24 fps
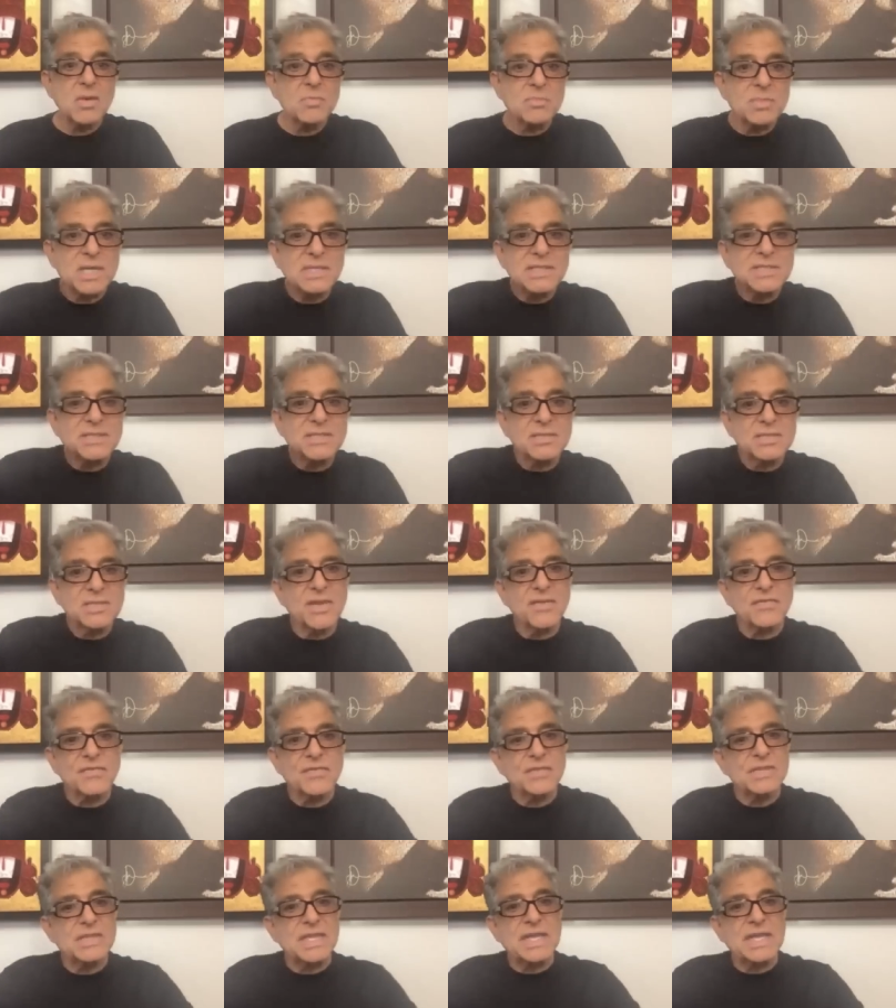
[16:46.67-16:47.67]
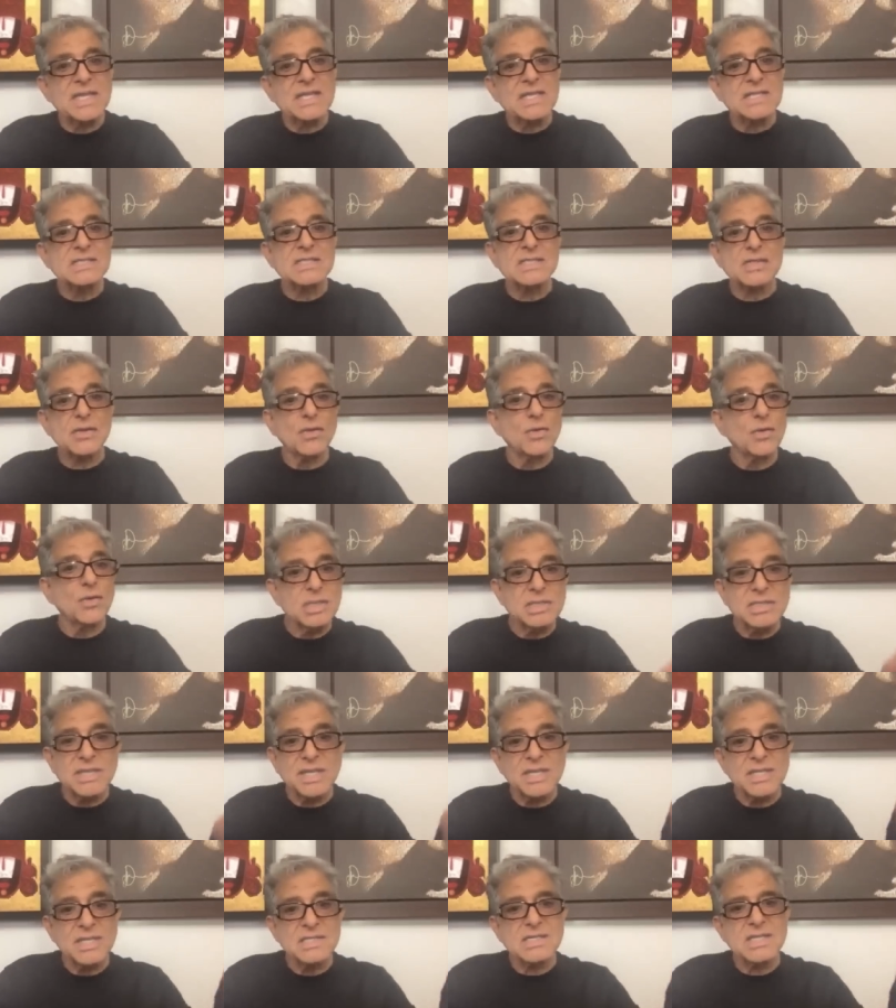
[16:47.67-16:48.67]
Oh, but if you think it's, the whole
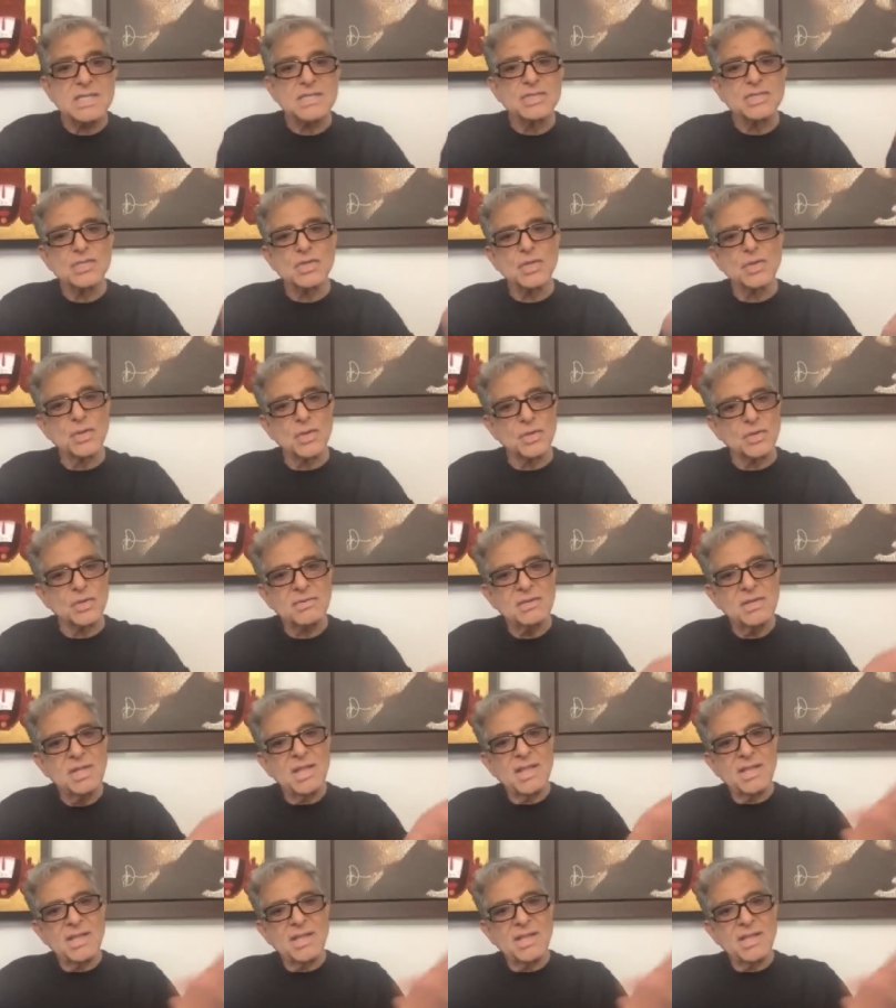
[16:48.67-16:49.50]
thing is a joke,